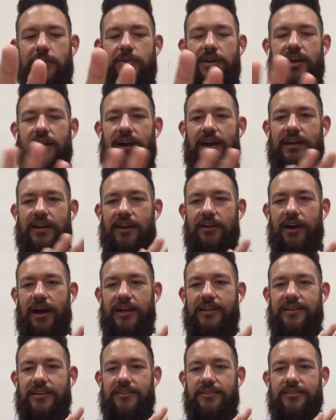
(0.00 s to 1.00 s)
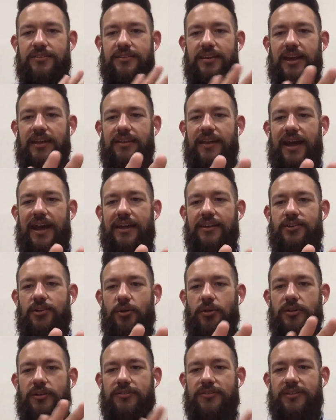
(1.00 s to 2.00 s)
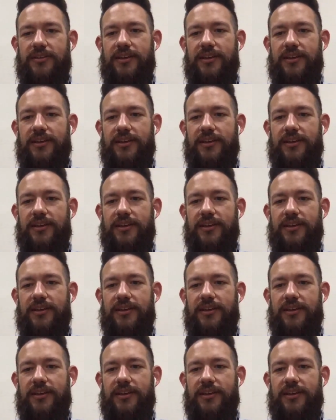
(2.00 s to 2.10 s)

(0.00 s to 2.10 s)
I didn't say that. Don't listen to